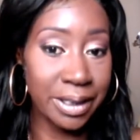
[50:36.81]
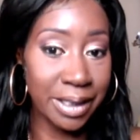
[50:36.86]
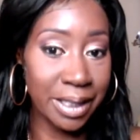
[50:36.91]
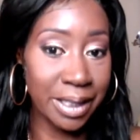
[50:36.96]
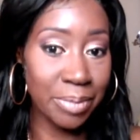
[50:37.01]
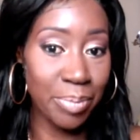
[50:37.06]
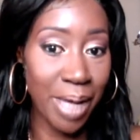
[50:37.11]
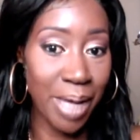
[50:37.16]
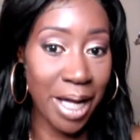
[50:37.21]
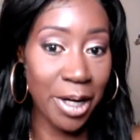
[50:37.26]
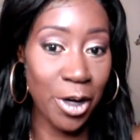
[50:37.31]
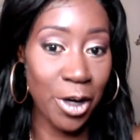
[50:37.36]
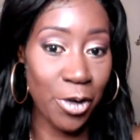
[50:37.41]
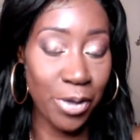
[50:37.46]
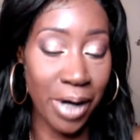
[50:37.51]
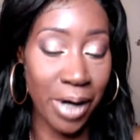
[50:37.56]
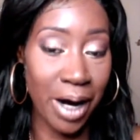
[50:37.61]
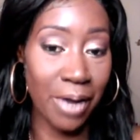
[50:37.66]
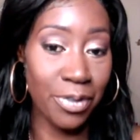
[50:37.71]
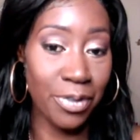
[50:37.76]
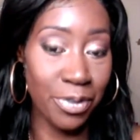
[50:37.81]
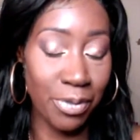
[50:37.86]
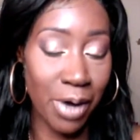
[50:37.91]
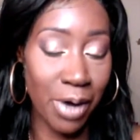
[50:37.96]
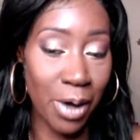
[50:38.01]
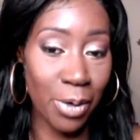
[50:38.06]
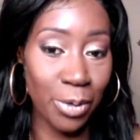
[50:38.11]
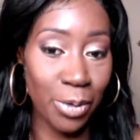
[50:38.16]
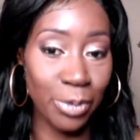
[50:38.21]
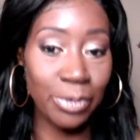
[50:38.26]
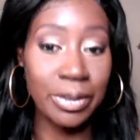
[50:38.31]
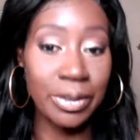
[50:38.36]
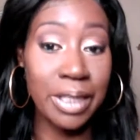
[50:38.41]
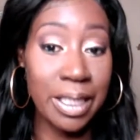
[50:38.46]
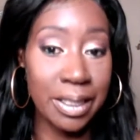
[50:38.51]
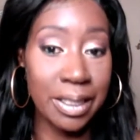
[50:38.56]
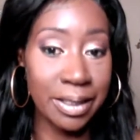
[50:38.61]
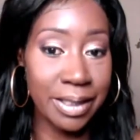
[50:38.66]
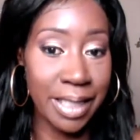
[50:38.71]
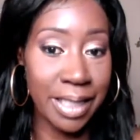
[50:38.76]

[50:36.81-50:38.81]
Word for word: to sit back on our